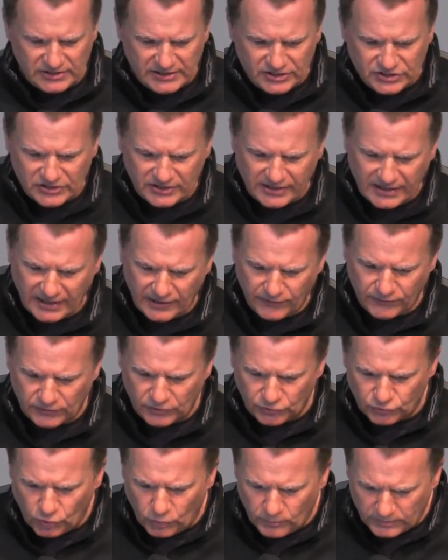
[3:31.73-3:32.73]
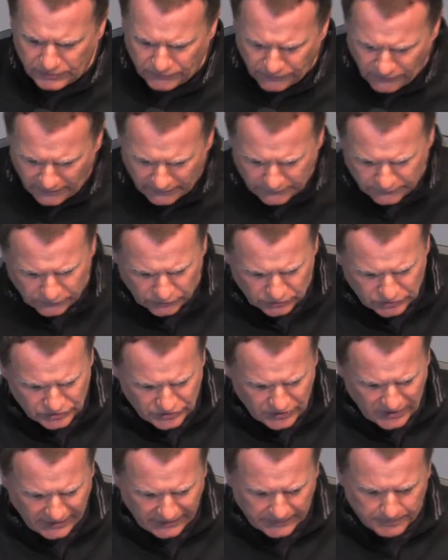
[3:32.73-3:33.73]
Listen carefully. Romans 5, verse
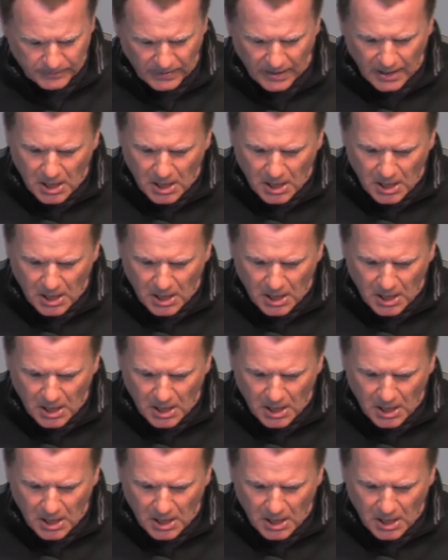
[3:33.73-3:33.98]
9.